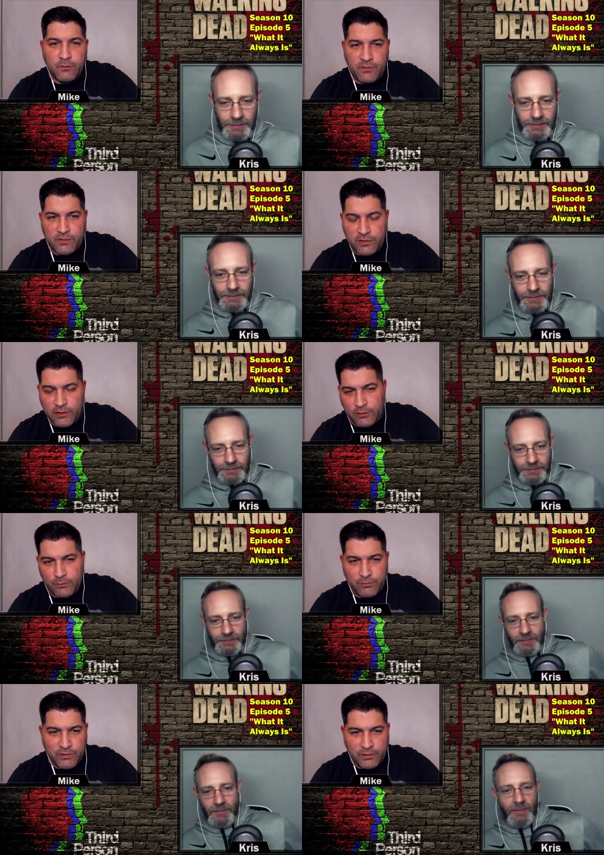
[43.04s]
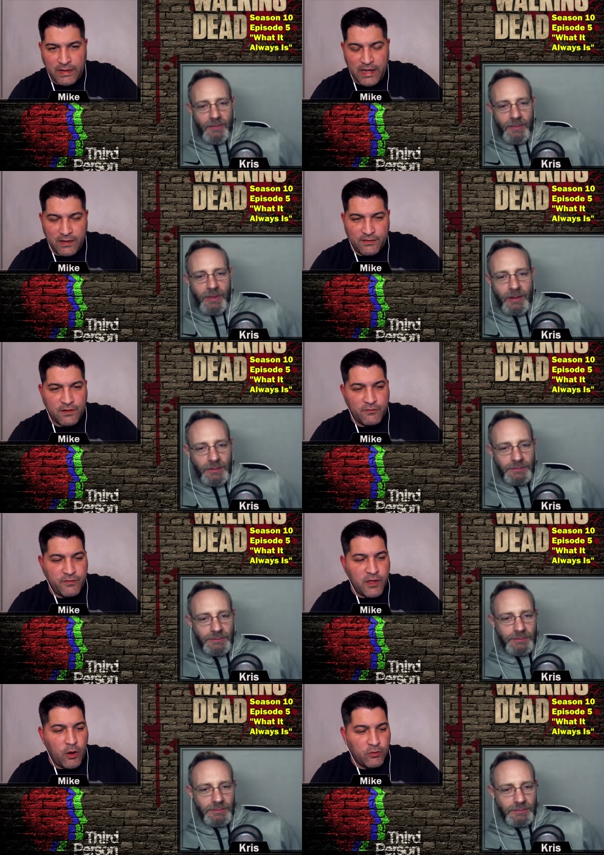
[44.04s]
Speaker 1: little little hints of
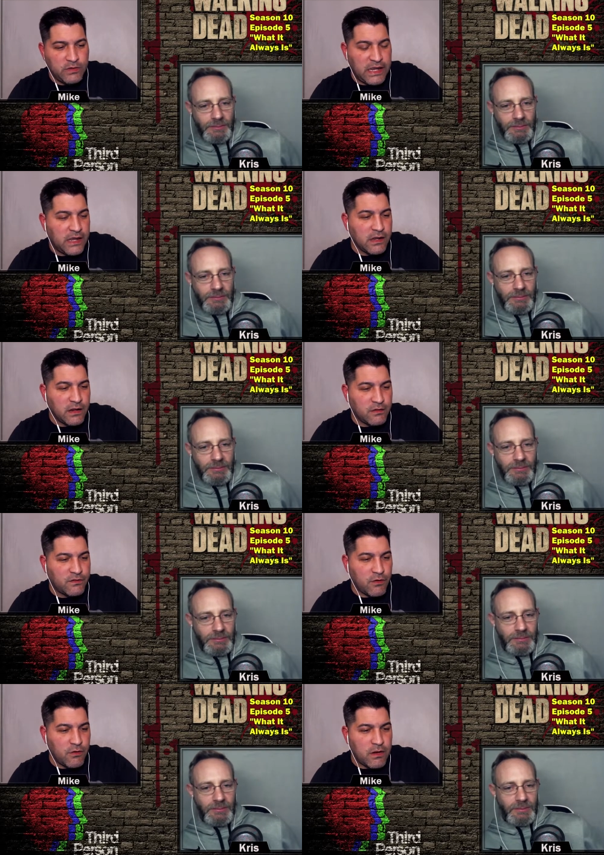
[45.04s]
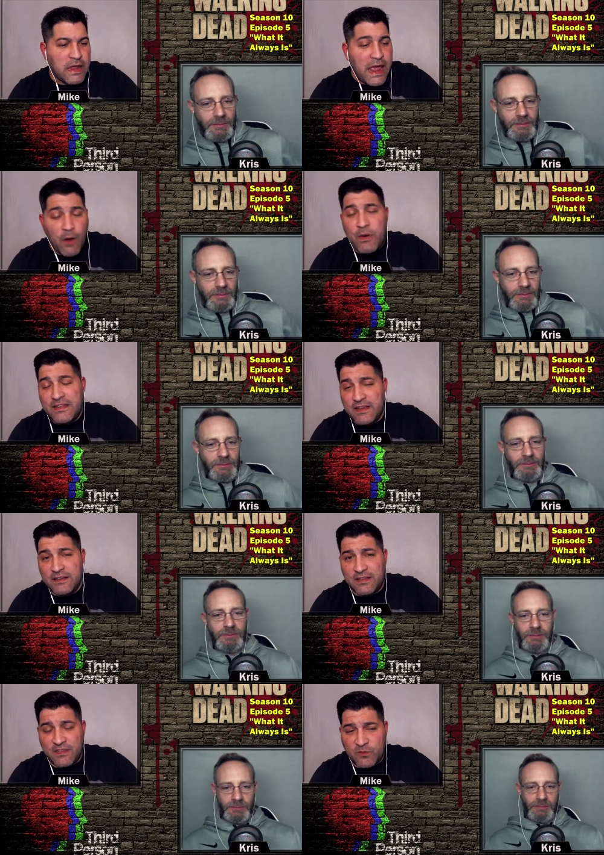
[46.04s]
the old Negan and certain. And we did
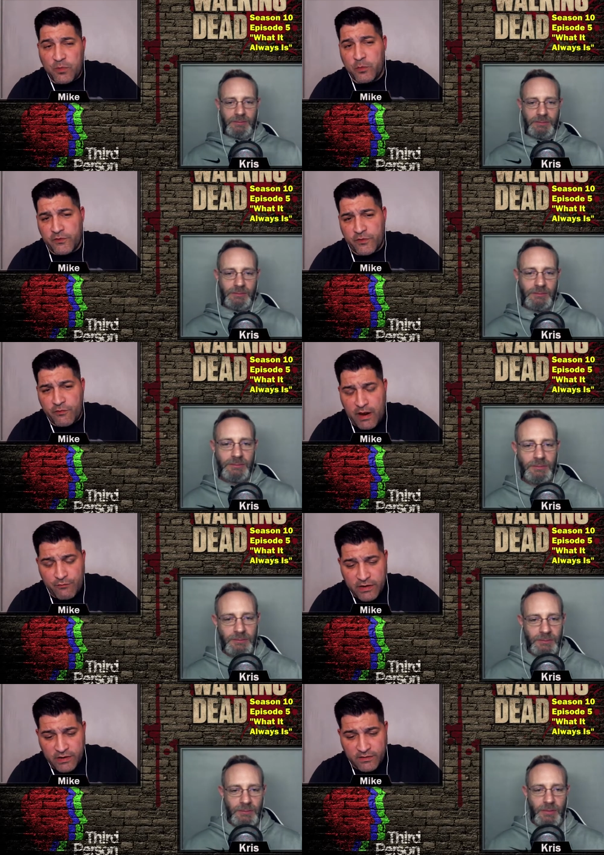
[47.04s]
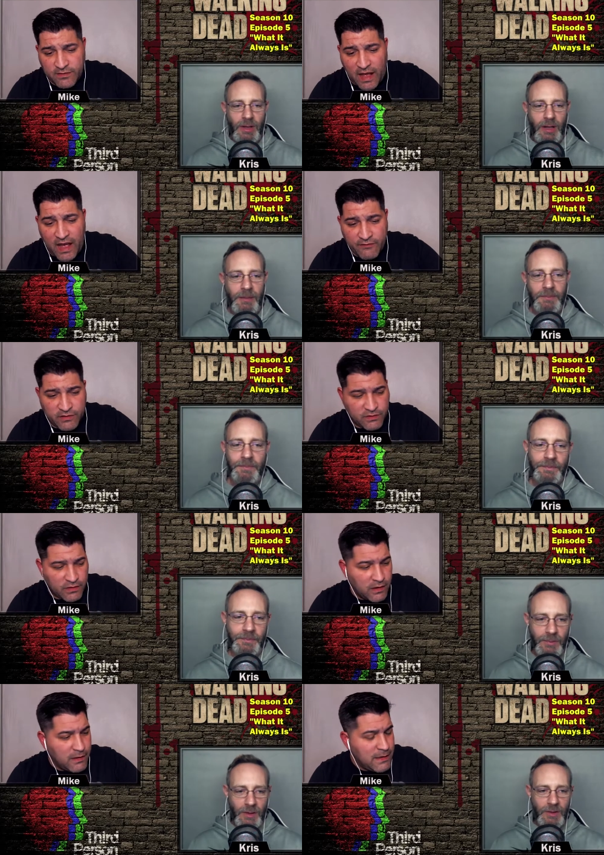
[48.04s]
see this, but it was for the right reasons, yeah.
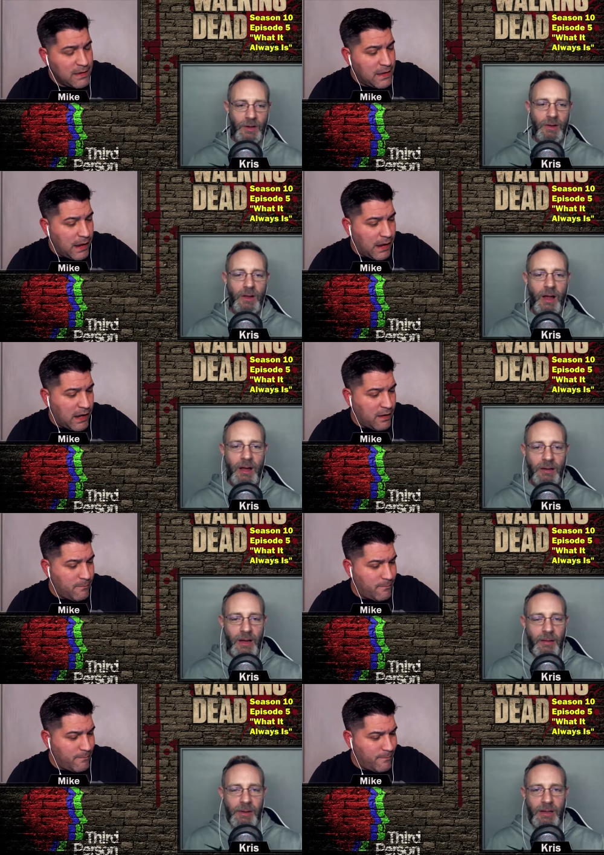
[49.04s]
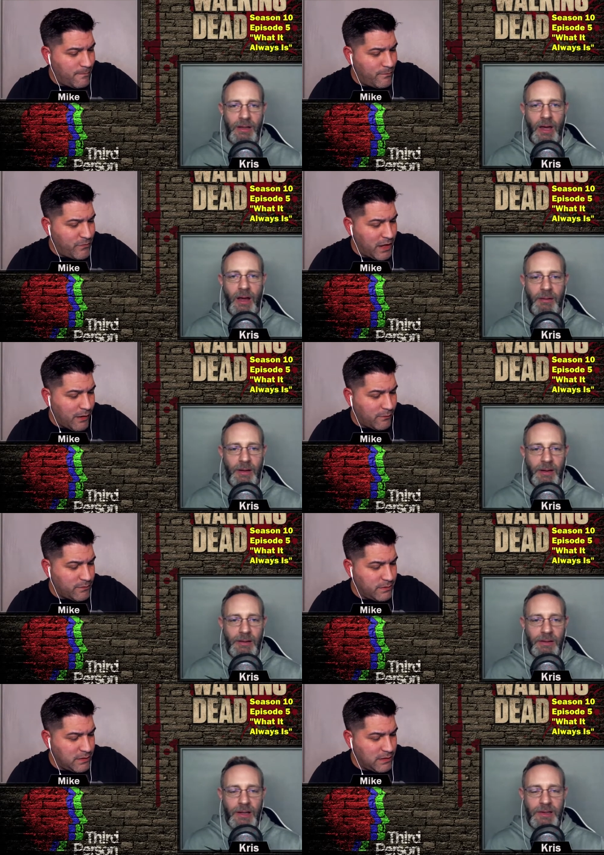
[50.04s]
obviously. So, um, I mean, yeah, you know,
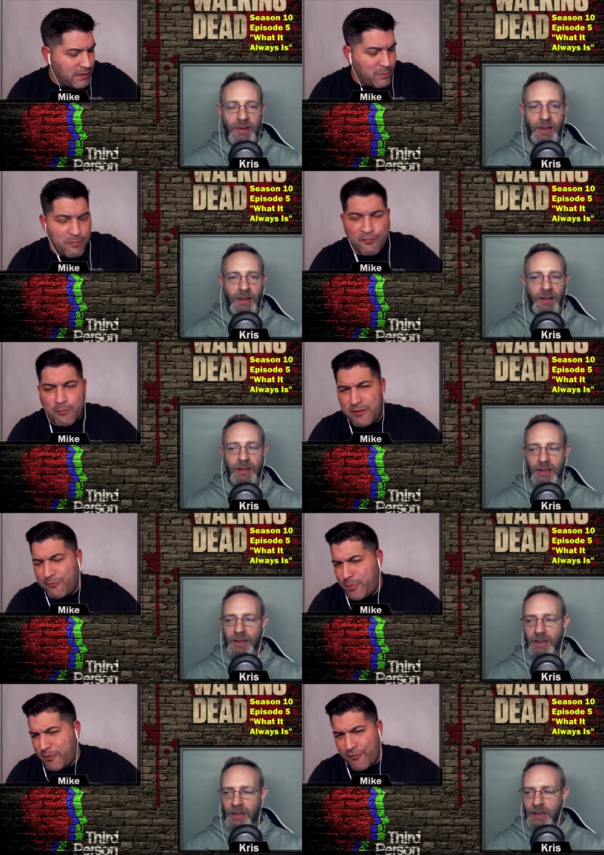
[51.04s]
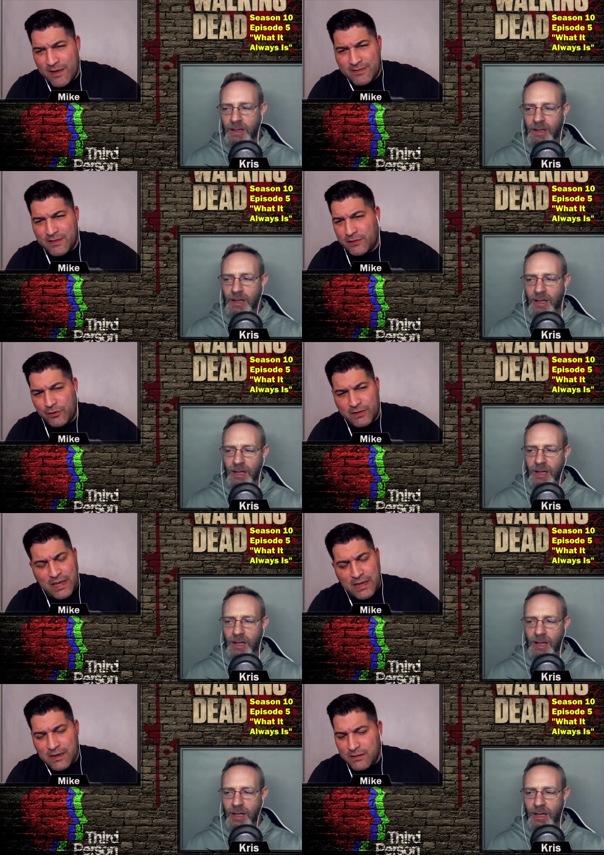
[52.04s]
let's... he, bef- he befriends the little
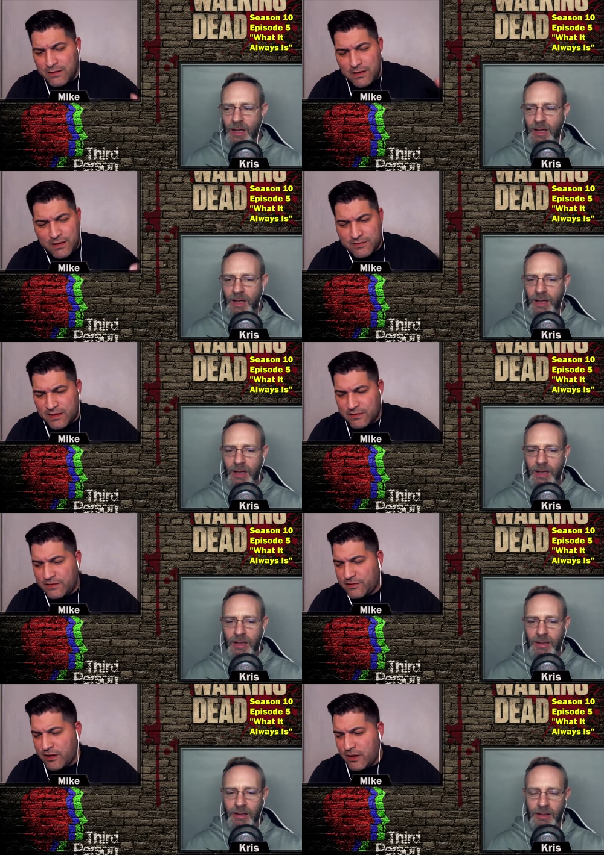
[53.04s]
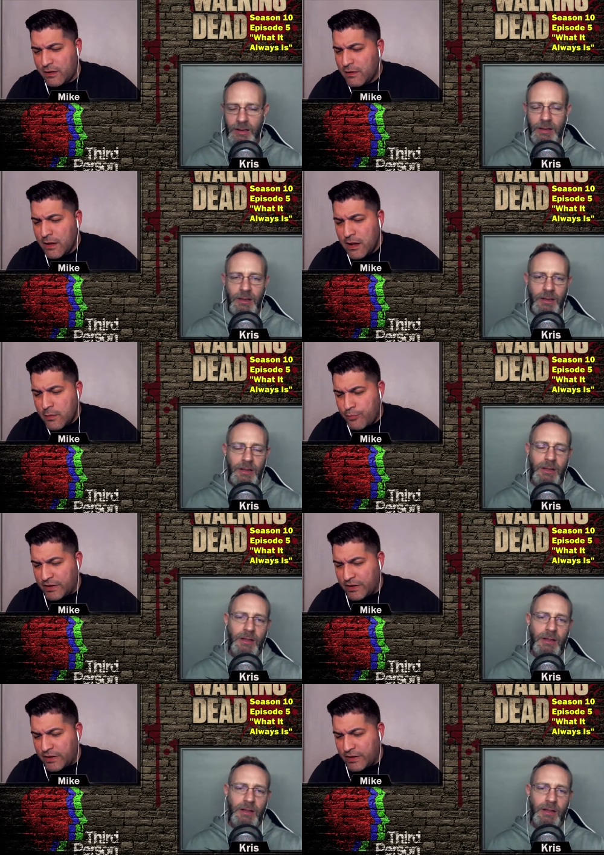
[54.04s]
kid. He says he's gonna bring the